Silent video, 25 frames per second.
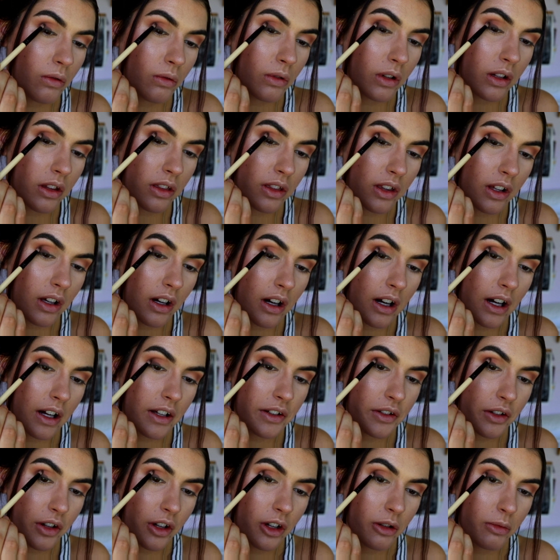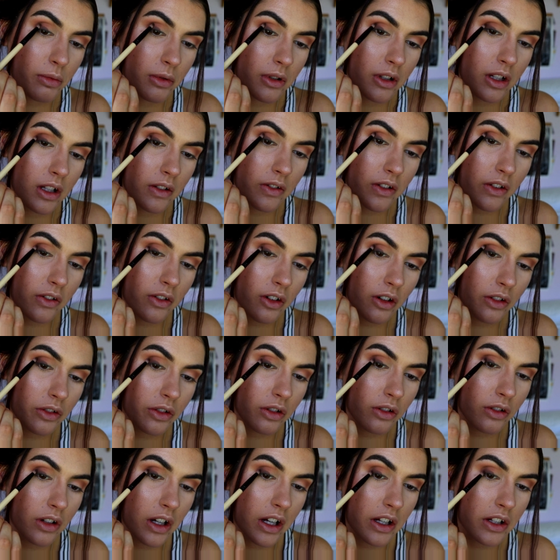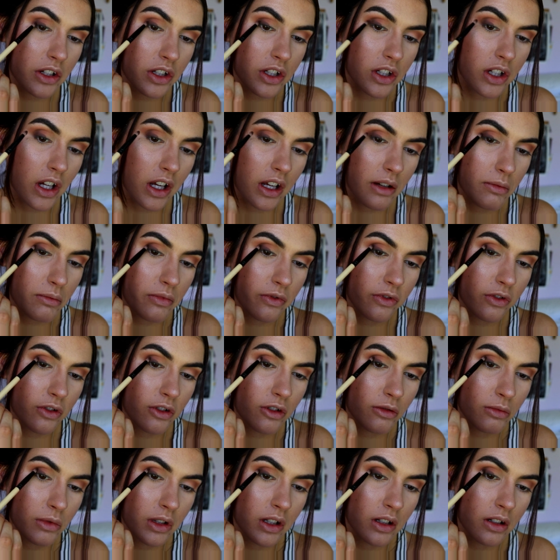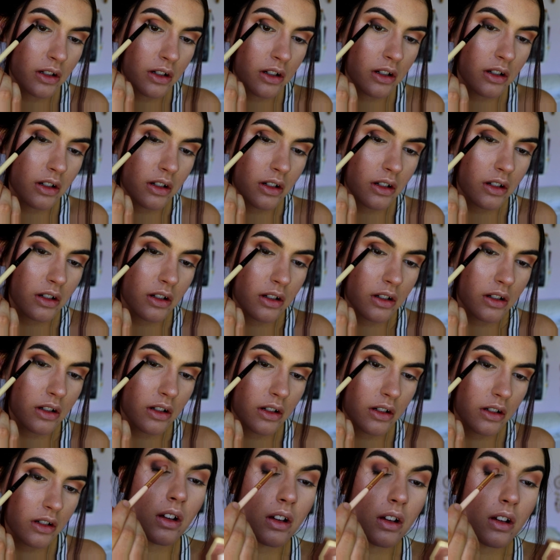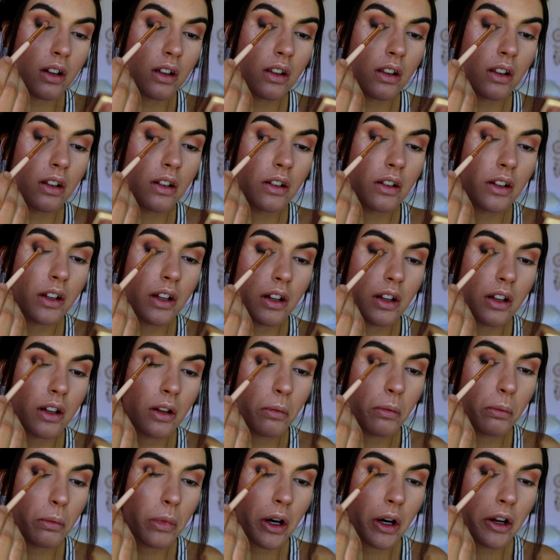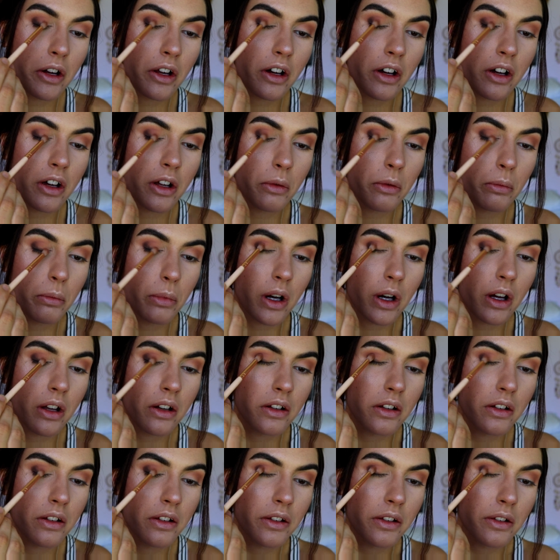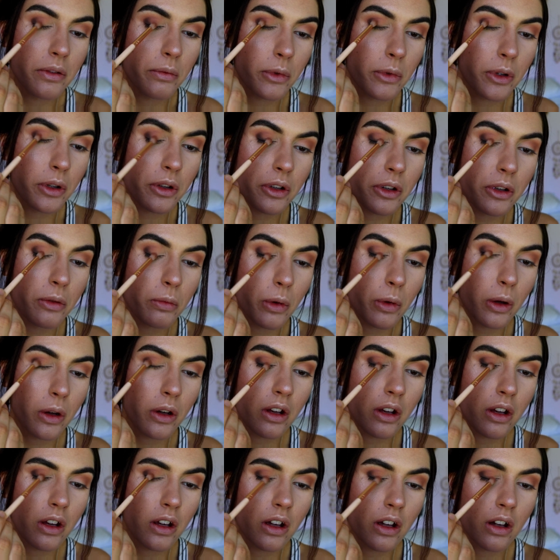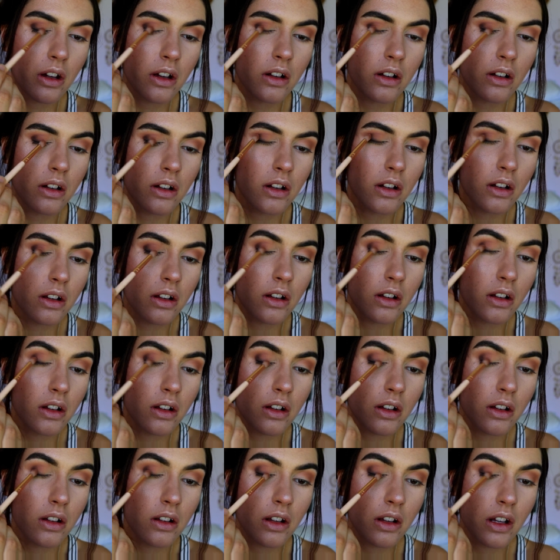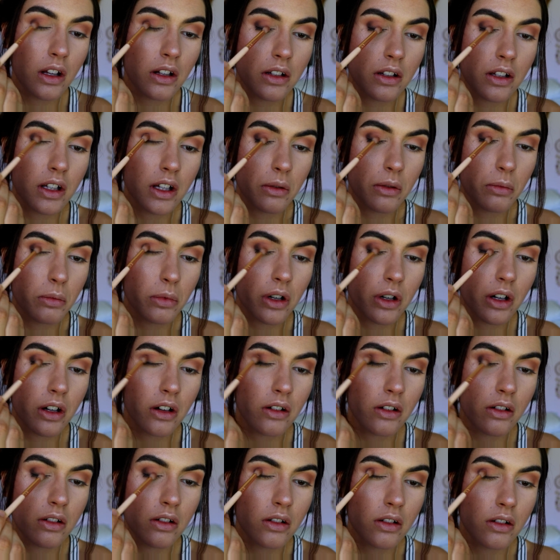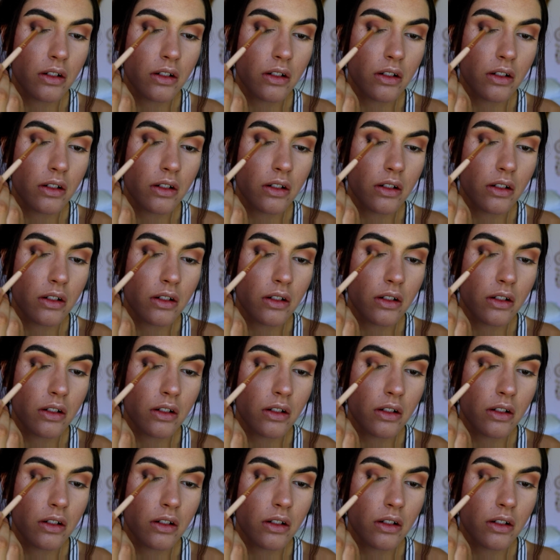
with the eyes open, if I've got the right shape forming. And taking butter and buns and just smoking out that deep brown.